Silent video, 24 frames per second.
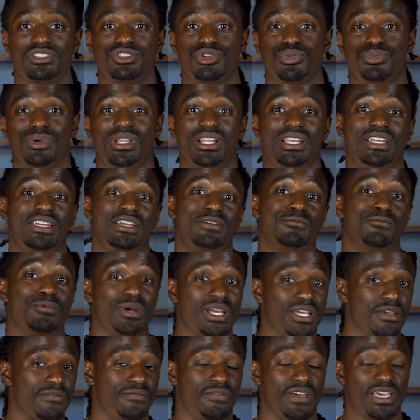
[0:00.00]
to really
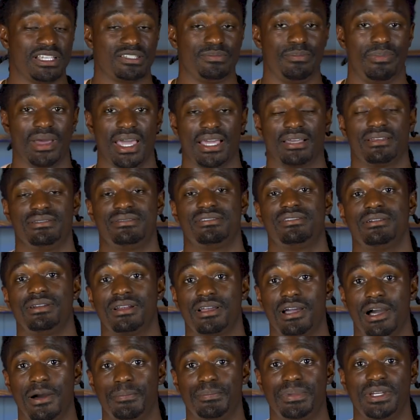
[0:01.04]
reinvest back into
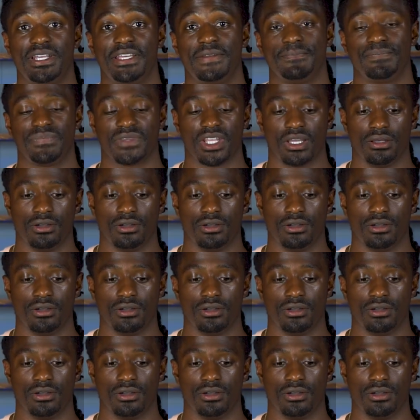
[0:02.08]
the company